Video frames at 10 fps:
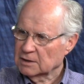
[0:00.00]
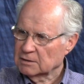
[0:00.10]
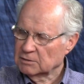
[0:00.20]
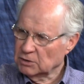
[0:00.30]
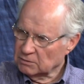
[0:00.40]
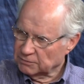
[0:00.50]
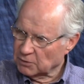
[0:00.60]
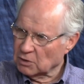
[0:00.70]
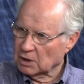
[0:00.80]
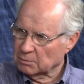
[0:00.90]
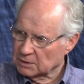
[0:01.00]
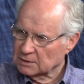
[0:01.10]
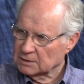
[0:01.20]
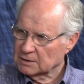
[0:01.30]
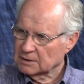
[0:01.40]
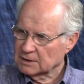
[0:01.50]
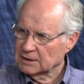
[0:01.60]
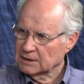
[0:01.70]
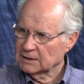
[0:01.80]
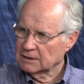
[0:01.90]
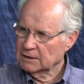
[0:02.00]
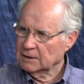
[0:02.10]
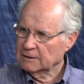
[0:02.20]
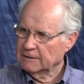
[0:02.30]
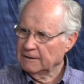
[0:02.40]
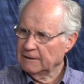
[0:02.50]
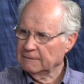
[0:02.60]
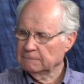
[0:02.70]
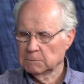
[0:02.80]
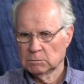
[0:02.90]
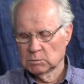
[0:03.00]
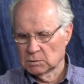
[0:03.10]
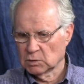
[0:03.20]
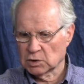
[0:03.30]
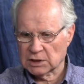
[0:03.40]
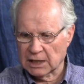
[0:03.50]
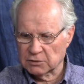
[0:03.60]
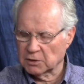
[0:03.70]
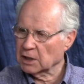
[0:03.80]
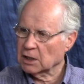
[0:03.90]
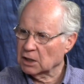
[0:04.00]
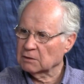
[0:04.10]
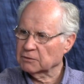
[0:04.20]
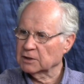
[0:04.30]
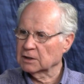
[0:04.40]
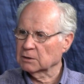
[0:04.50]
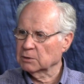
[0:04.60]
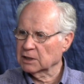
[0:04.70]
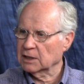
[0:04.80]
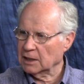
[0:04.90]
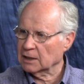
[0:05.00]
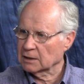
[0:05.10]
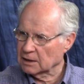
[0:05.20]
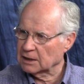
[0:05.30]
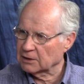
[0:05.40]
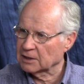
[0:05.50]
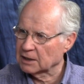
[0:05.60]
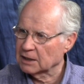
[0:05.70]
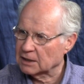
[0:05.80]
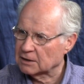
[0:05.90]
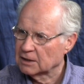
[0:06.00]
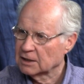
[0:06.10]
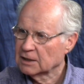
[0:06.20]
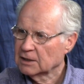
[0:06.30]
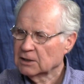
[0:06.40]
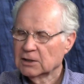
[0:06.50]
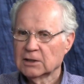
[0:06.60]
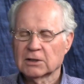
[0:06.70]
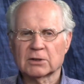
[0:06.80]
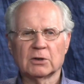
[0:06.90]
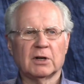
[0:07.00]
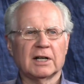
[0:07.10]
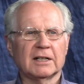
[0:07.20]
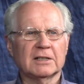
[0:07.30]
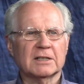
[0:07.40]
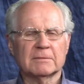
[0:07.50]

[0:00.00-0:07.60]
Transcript: noon forum. Kind of open forum thing. Or, and, yeah. of course, I was very confident that we could handle anything he could yeah. Did throw he, at us. Did he